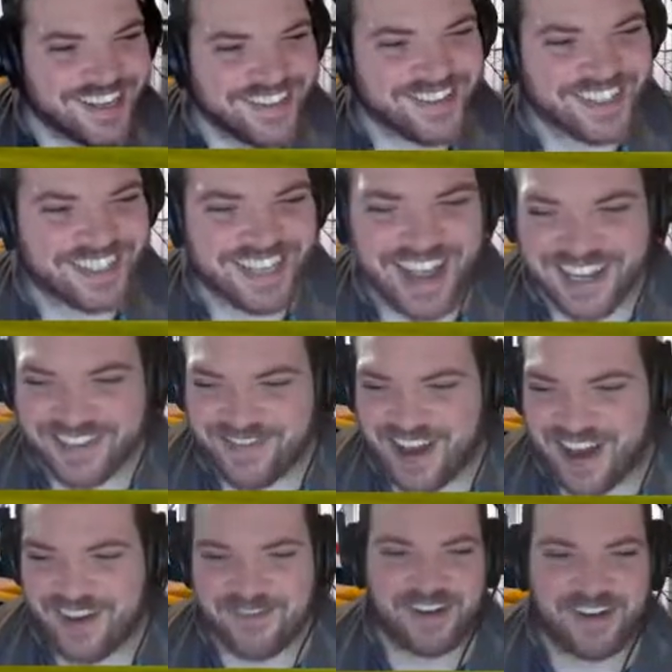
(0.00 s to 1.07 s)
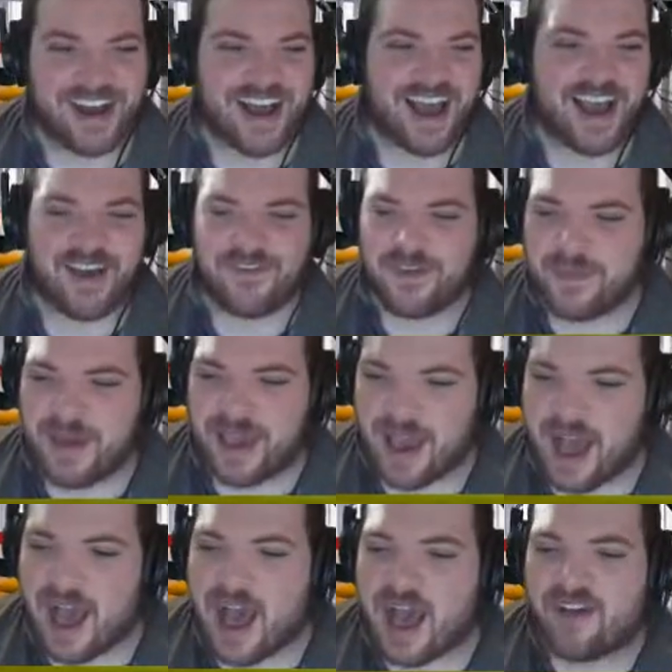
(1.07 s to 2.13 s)
what's that about, but I think
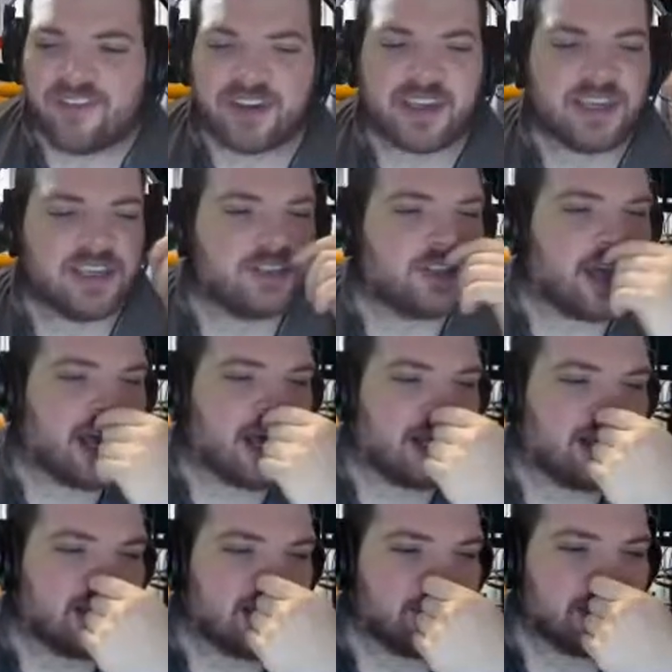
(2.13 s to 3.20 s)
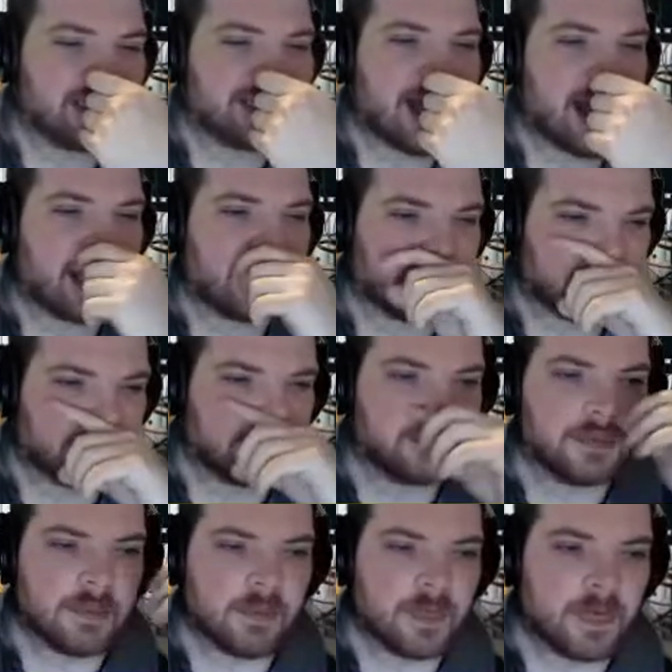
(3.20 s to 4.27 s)
they've been tagged.
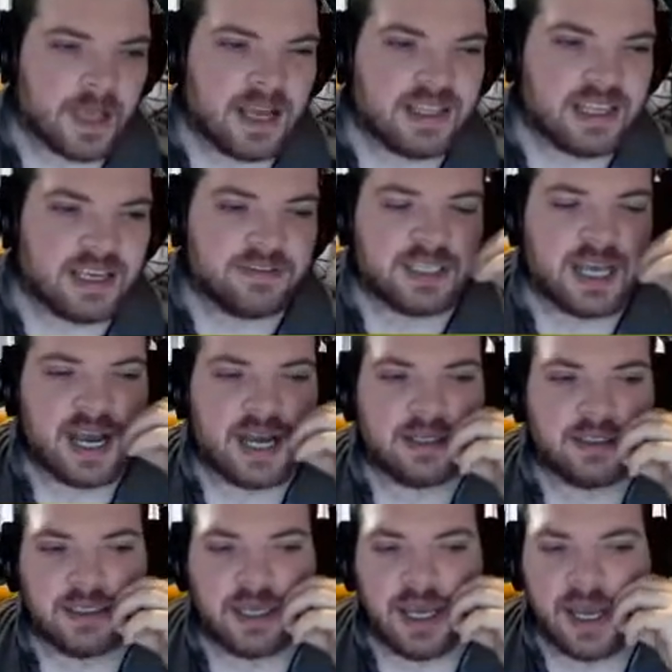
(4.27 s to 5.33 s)
They've tagged.